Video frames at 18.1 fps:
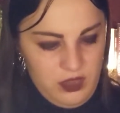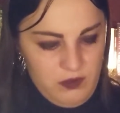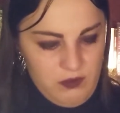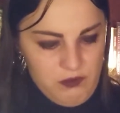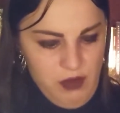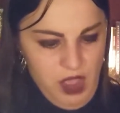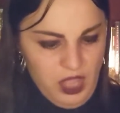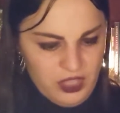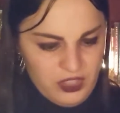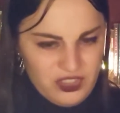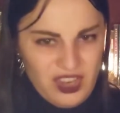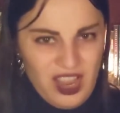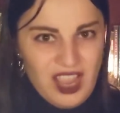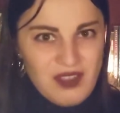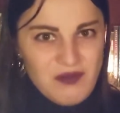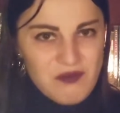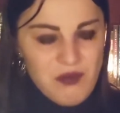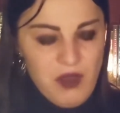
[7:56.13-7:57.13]
Much
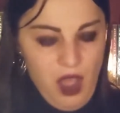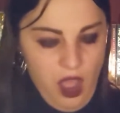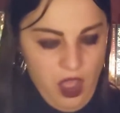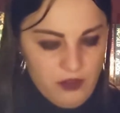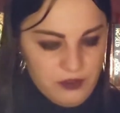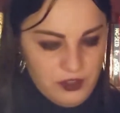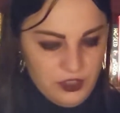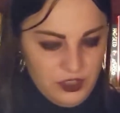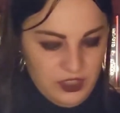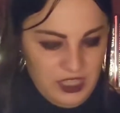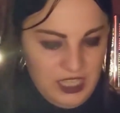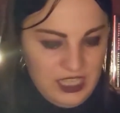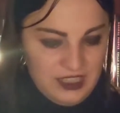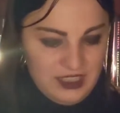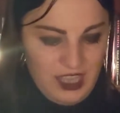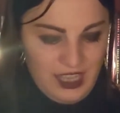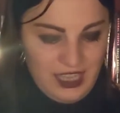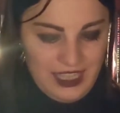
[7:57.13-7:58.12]
I marvelled
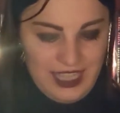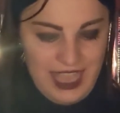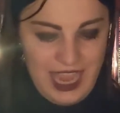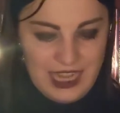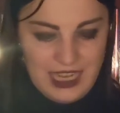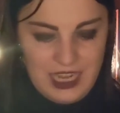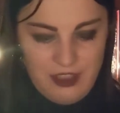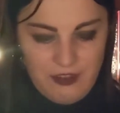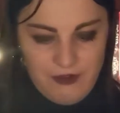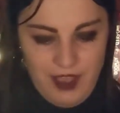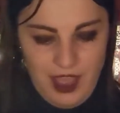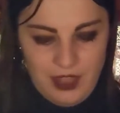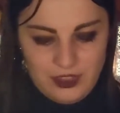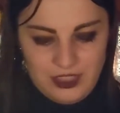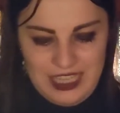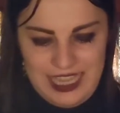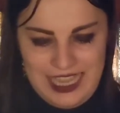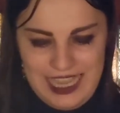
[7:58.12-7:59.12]
this ungainly fowl
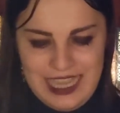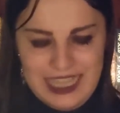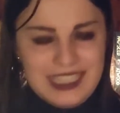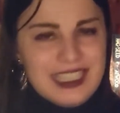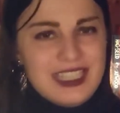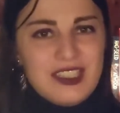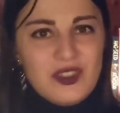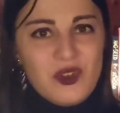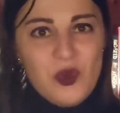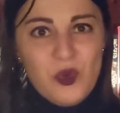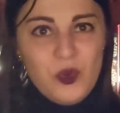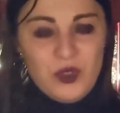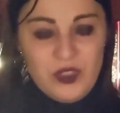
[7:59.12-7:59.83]
to hear discourse